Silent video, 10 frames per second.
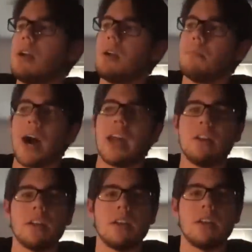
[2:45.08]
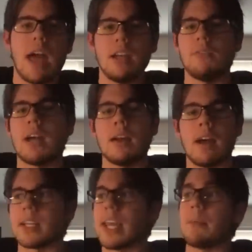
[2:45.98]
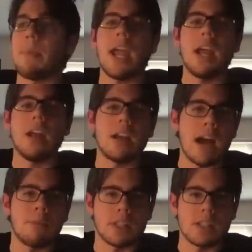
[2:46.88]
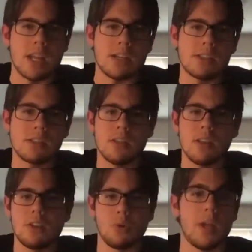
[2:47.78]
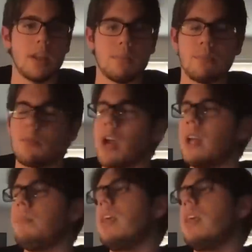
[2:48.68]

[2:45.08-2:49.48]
Biden didn't even have to campaign in half the states to win them, right?